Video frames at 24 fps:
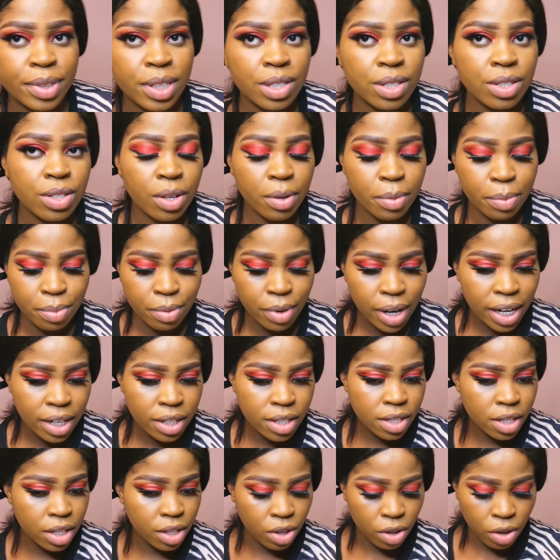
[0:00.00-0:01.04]
It's not
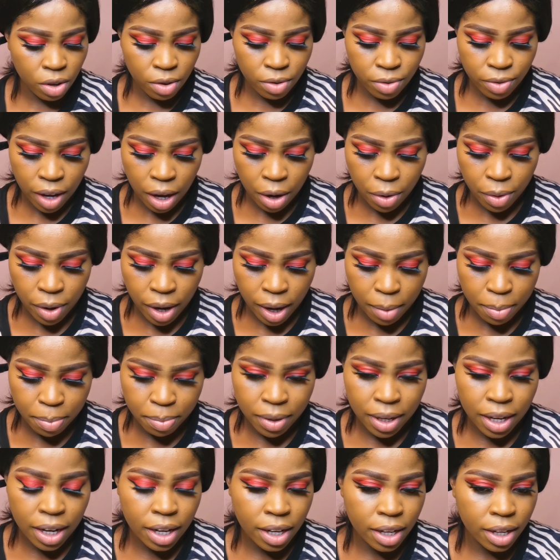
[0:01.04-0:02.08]
bright enough. I will
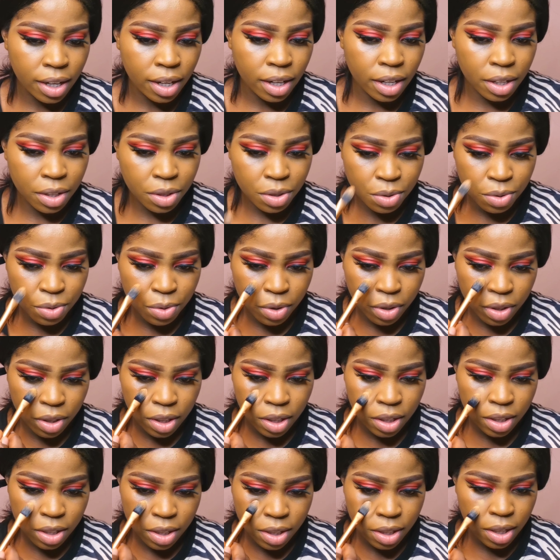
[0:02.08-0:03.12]
apply a little
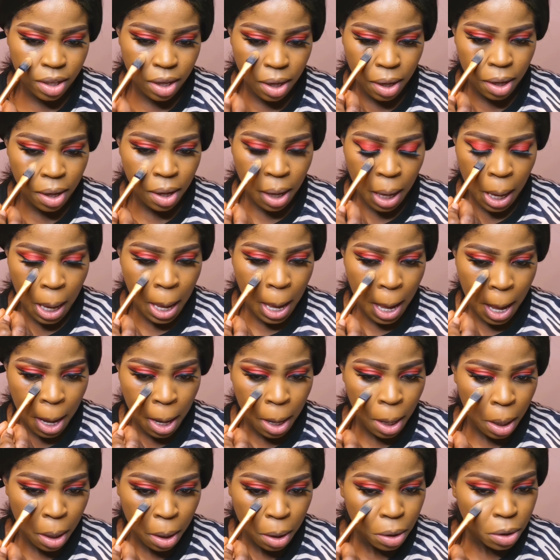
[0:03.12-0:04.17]
on it
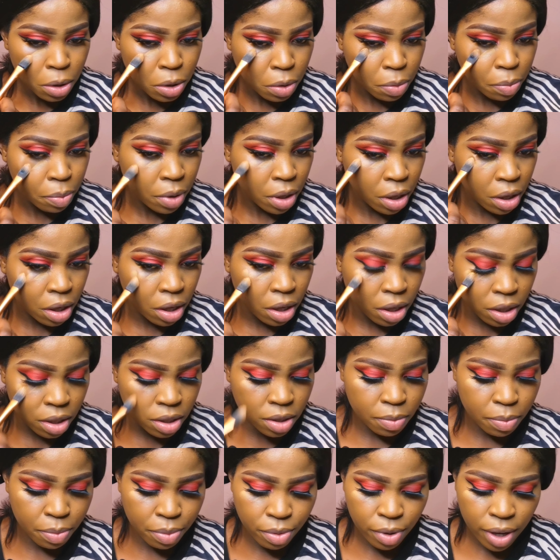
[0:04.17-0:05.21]
to make
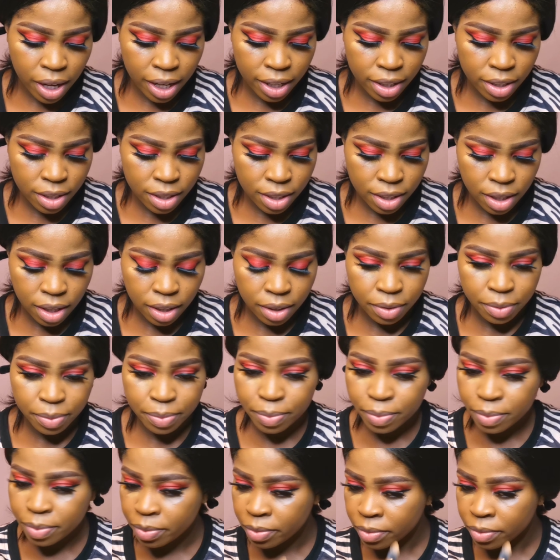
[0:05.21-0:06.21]
it brighter.